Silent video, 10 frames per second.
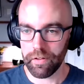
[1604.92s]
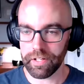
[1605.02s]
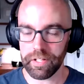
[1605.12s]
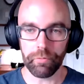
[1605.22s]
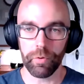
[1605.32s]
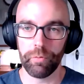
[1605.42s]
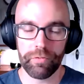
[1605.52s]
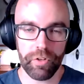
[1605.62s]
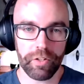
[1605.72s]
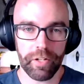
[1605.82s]

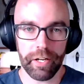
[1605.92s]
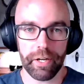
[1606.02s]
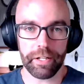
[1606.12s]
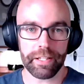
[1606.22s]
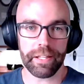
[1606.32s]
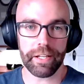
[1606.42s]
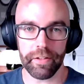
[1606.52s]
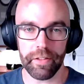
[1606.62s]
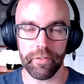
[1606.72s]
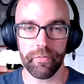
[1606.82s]
we've talked a lot about like
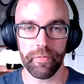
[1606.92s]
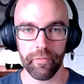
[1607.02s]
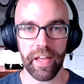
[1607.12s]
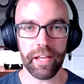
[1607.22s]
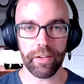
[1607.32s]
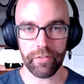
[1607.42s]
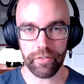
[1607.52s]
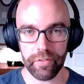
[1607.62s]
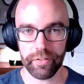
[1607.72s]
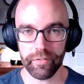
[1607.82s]
the
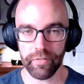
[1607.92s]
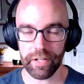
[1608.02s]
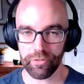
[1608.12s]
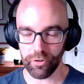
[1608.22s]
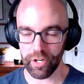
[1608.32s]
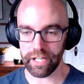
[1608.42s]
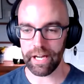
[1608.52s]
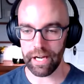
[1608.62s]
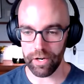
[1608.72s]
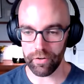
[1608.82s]
phase you're in
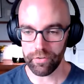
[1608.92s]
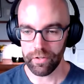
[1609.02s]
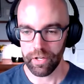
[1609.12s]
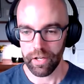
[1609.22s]
now,